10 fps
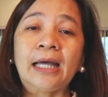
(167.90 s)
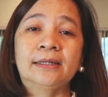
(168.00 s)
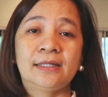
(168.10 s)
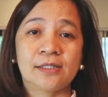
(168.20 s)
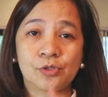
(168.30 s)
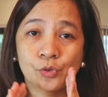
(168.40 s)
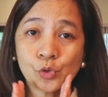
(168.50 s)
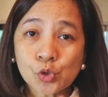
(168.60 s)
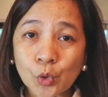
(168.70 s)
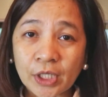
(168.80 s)
at
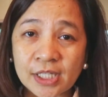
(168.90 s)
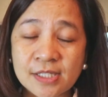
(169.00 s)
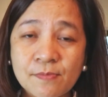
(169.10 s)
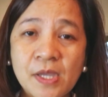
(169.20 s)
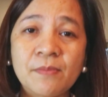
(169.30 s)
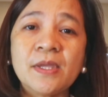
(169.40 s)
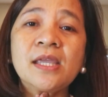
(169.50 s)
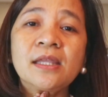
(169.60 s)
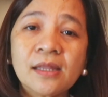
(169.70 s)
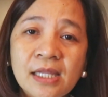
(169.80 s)
nagsusuka na si baby,
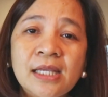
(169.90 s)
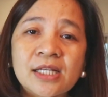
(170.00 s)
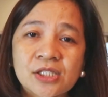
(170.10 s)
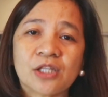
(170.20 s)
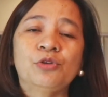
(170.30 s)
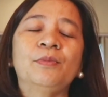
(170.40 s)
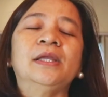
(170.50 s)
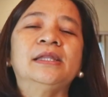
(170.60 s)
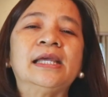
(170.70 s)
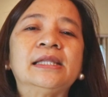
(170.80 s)
hindi na siya
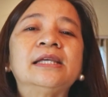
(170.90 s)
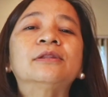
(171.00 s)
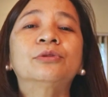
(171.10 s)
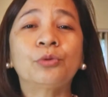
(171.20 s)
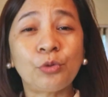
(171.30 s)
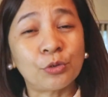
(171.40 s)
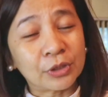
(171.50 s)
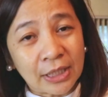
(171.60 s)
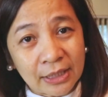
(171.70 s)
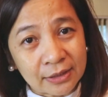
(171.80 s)
dumedede, tulog
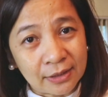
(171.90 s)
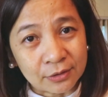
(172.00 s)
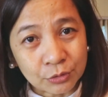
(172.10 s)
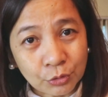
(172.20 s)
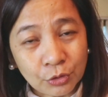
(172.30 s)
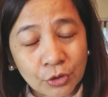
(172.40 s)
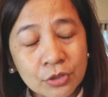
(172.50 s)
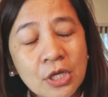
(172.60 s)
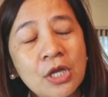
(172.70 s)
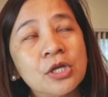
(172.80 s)
na lang ng tulog.
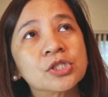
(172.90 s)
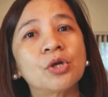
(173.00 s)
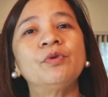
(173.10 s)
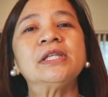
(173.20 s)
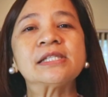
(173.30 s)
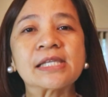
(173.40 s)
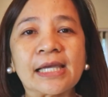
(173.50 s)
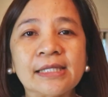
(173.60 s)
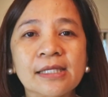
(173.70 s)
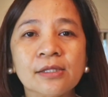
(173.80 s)
So we
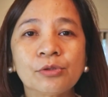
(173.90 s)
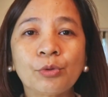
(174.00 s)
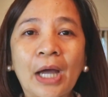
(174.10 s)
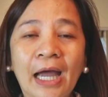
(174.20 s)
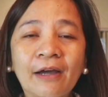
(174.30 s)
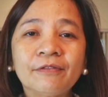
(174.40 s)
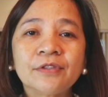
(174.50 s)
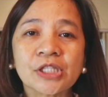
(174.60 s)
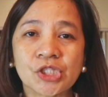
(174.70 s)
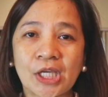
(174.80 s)
decided to have
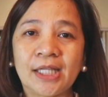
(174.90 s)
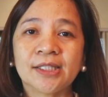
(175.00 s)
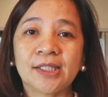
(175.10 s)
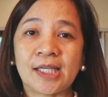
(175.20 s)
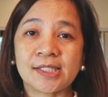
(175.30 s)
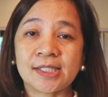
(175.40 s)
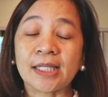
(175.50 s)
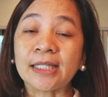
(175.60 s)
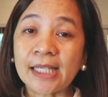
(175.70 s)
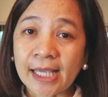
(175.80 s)
the child
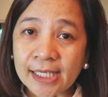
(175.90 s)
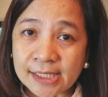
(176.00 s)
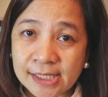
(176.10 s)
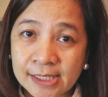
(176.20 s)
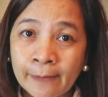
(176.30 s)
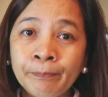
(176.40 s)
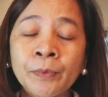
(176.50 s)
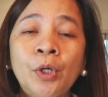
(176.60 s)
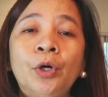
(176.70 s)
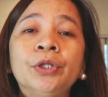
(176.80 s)
tested. Yes,
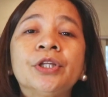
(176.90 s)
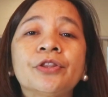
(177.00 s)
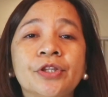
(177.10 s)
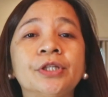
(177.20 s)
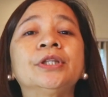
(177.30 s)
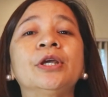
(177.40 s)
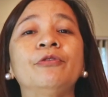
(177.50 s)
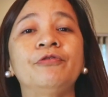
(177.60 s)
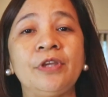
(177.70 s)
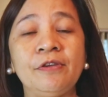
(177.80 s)
on the 3rd day
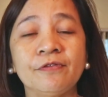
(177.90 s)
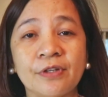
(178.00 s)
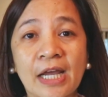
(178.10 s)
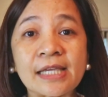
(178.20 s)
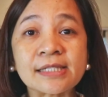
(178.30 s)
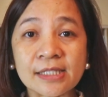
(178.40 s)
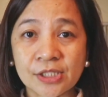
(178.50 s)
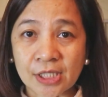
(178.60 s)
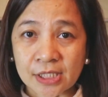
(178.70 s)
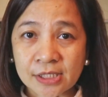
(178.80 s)
of fever, I
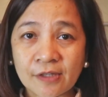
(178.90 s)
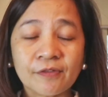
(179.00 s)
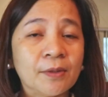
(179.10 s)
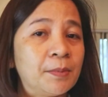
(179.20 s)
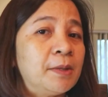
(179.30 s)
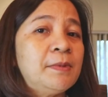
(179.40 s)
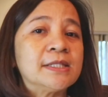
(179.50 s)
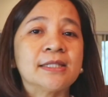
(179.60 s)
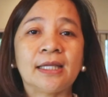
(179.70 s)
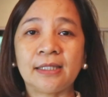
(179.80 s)
suggest if the baby
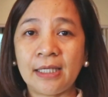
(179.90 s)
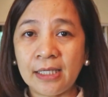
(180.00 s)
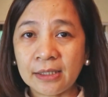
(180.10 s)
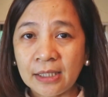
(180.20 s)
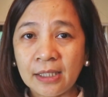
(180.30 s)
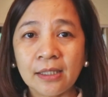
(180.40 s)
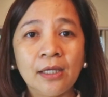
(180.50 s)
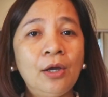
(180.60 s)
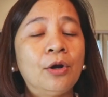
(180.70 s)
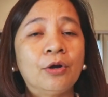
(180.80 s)
is not eating
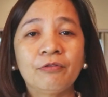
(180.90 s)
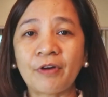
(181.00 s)
or